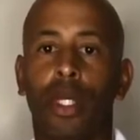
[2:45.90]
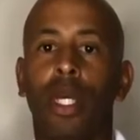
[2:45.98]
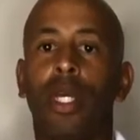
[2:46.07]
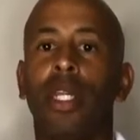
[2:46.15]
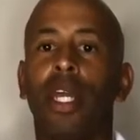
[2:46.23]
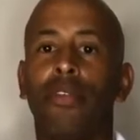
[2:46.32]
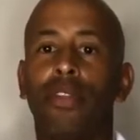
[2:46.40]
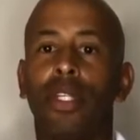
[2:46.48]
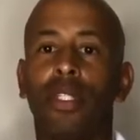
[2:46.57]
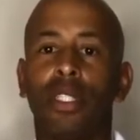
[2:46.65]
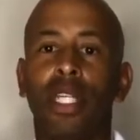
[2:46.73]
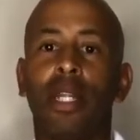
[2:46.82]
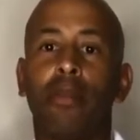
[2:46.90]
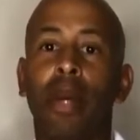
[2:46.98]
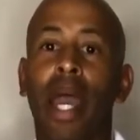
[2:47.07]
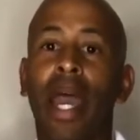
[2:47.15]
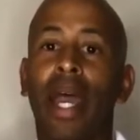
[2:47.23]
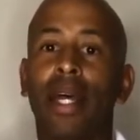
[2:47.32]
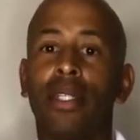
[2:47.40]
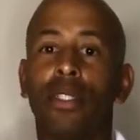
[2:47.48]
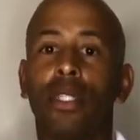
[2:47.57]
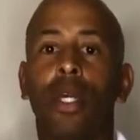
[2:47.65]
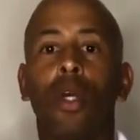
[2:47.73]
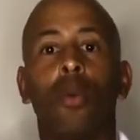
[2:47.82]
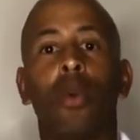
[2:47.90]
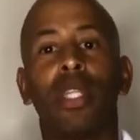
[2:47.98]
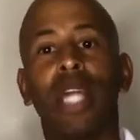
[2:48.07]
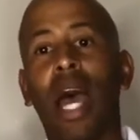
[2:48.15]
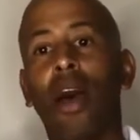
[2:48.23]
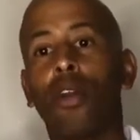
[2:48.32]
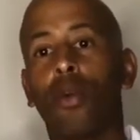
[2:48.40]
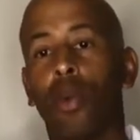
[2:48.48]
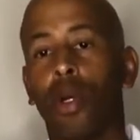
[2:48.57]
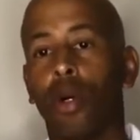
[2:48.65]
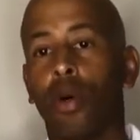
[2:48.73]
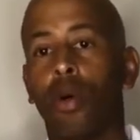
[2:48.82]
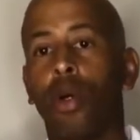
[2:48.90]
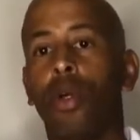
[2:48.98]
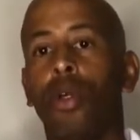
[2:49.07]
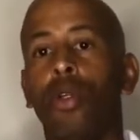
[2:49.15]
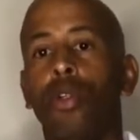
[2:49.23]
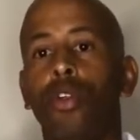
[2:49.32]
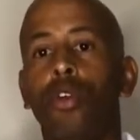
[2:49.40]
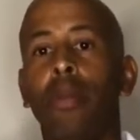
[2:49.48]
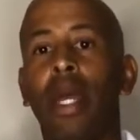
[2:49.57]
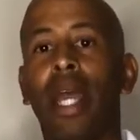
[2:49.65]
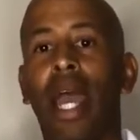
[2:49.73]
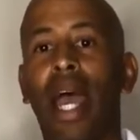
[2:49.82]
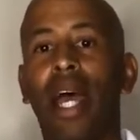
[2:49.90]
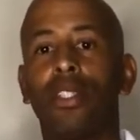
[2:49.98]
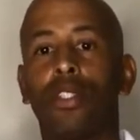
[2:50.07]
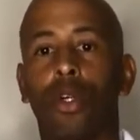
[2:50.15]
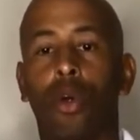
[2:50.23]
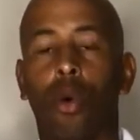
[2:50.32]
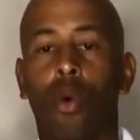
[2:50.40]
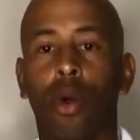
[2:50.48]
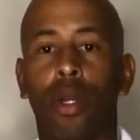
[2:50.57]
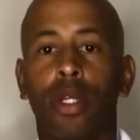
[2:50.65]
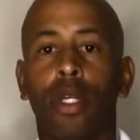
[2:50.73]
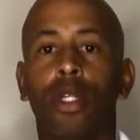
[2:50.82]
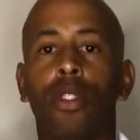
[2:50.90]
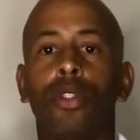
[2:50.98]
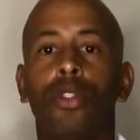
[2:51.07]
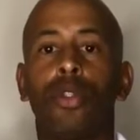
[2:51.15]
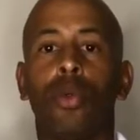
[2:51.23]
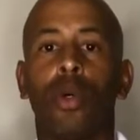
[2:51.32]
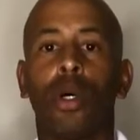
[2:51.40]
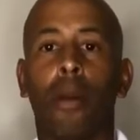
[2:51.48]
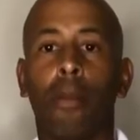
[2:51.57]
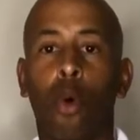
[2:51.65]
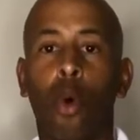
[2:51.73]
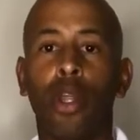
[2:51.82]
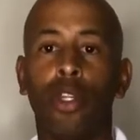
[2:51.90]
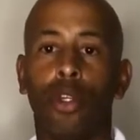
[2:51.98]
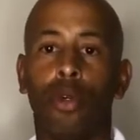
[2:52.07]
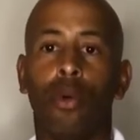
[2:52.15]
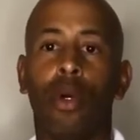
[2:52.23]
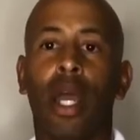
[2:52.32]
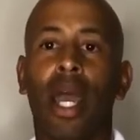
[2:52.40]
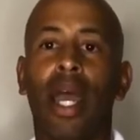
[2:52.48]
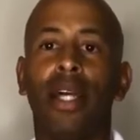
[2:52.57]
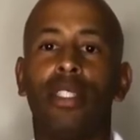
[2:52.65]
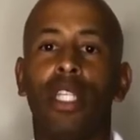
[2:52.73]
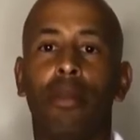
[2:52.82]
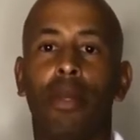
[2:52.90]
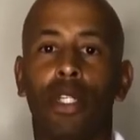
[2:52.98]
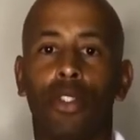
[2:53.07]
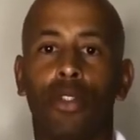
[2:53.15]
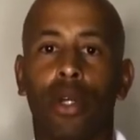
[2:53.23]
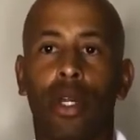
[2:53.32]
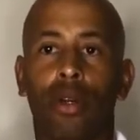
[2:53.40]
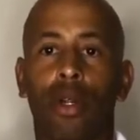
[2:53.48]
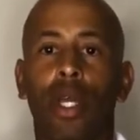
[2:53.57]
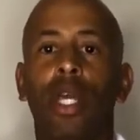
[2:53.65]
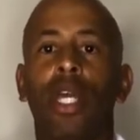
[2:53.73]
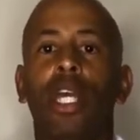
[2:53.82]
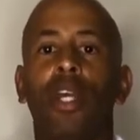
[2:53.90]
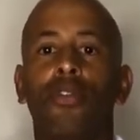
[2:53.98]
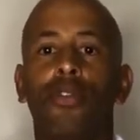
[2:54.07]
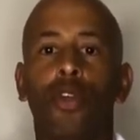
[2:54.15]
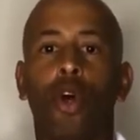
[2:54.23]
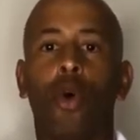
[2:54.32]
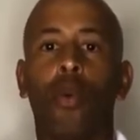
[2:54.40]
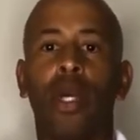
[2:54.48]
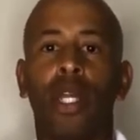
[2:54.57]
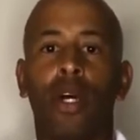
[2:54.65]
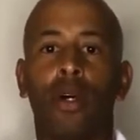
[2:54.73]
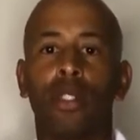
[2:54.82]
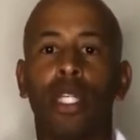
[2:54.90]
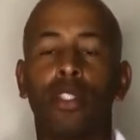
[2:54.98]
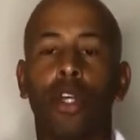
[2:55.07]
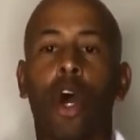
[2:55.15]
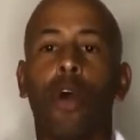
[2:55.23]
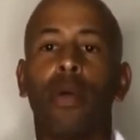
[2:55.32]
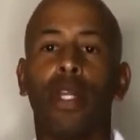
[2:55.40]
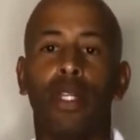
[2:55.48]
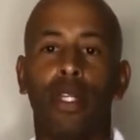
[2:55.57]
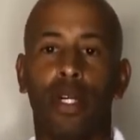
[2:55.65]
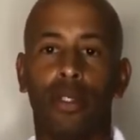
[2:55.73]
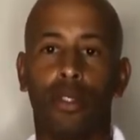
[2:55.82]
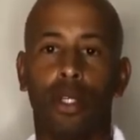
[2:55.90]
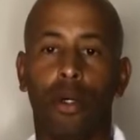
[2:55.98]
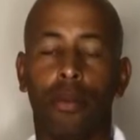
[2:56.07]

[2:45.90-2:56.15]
Now, if the decedent passed without a will, you may ask the court to appoint you as the administrator if no one else has already done so.